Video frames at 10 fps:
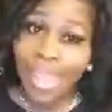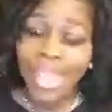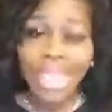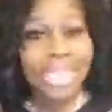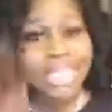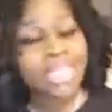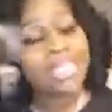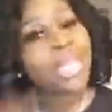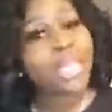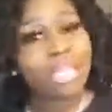He just said
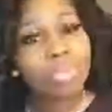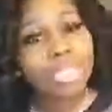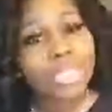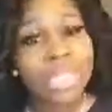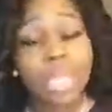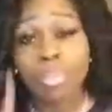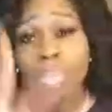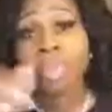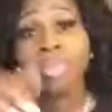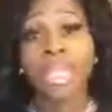keep busy and be
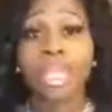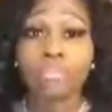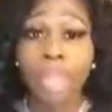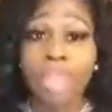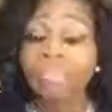obedient, right?